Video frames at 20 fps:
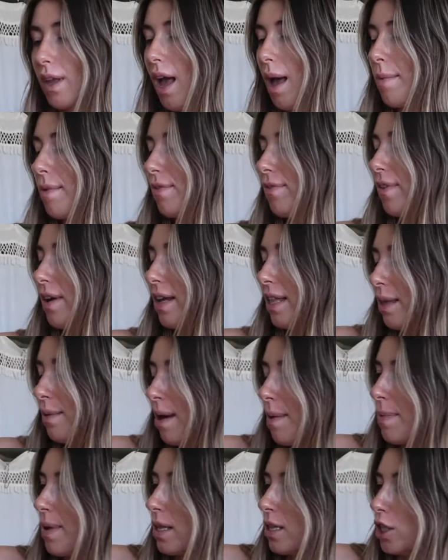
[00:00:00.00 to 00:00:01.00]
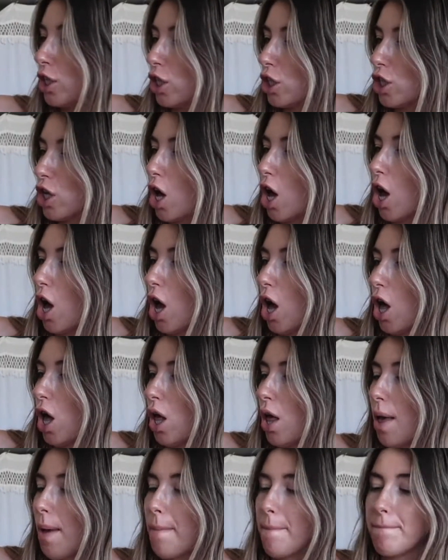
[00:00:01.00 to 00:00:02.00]
I'm afraid they might be a little
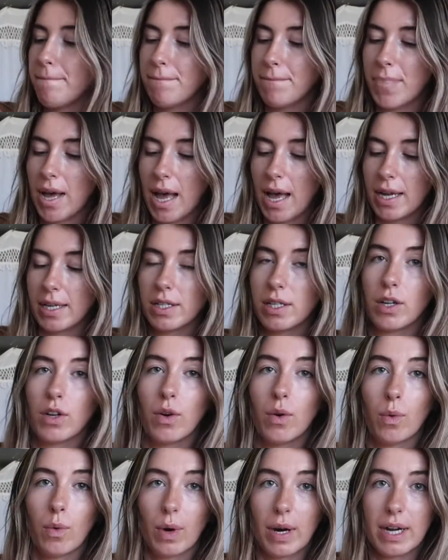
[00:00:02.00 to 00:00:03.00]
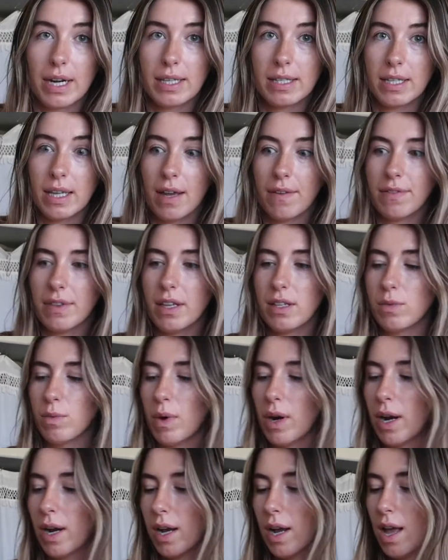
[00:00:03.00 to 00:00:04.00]
tall, but we're gonna see if these
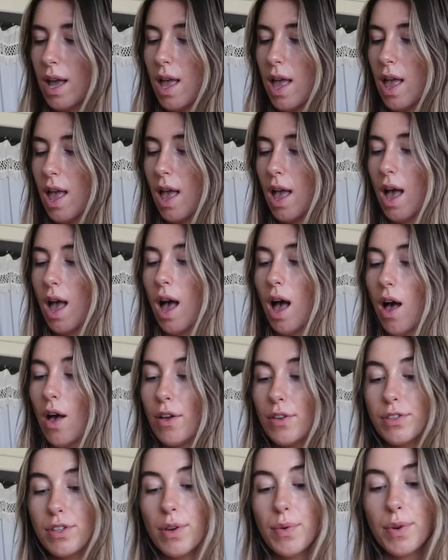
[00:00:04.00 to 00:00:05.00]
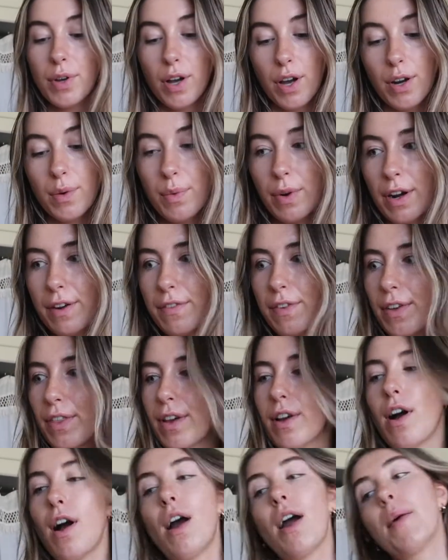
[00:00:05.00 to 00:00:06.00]
work. Also could work for
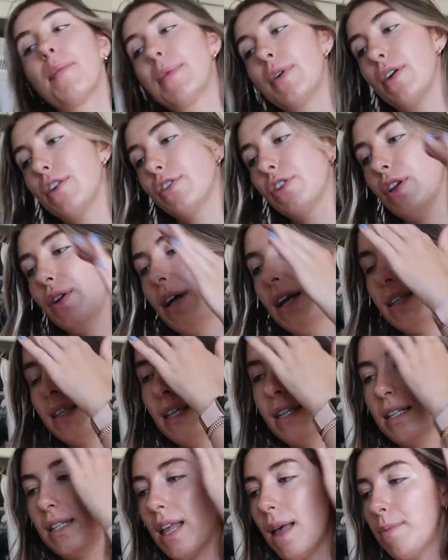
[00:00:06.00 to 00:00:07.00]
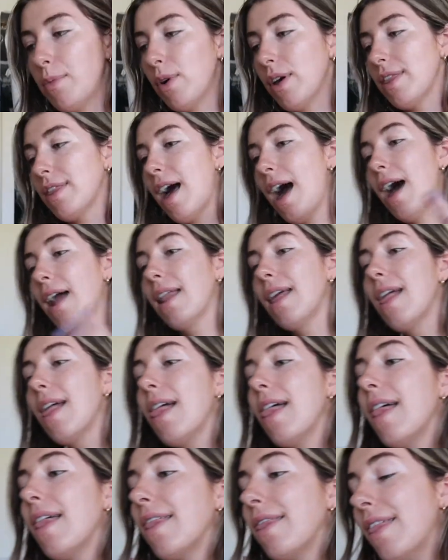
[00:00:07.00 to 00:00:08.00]
the car, but I'll show you guys the dilemma with that.
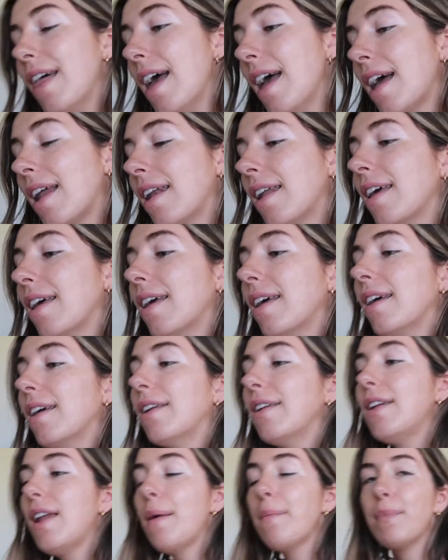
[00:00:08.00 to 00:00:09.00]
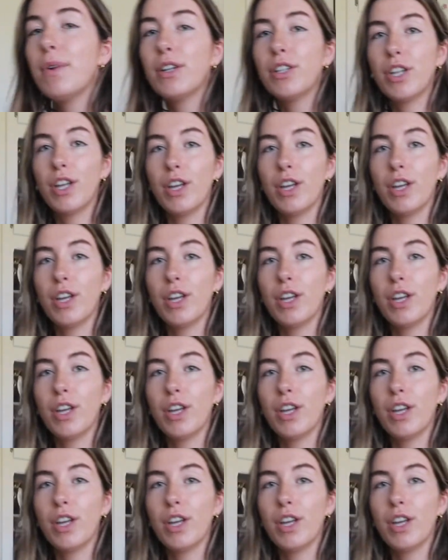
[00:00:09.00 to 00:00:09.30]
Then number